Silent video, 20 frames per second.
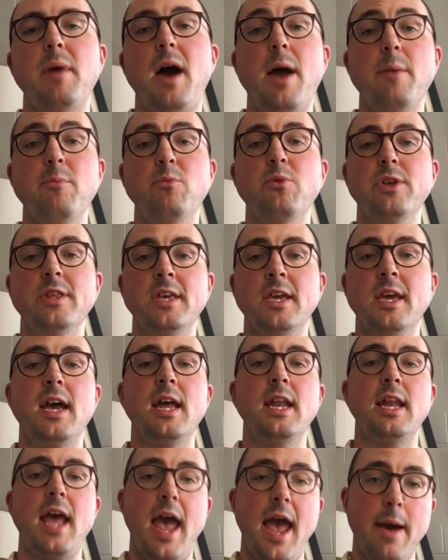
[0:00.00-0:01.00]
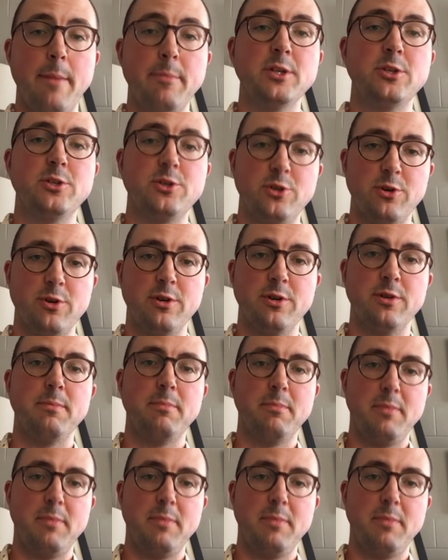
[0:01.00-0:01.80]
I'm really an amateur